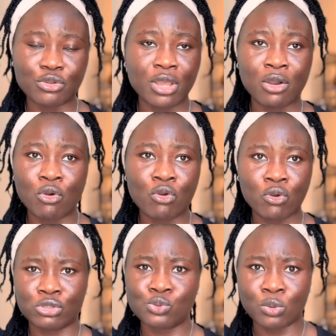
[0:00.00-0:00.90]
or
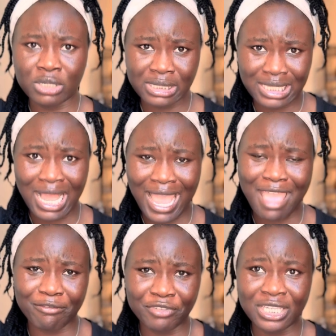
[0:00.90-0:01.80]
coarse words are
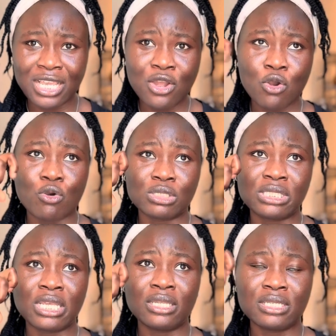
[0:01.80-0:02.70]
heavy, or
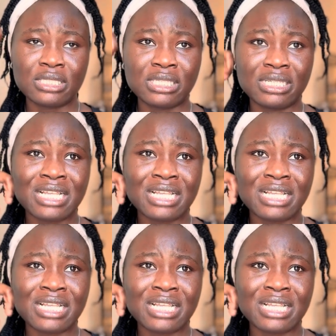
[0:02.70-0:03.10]
saying this thing.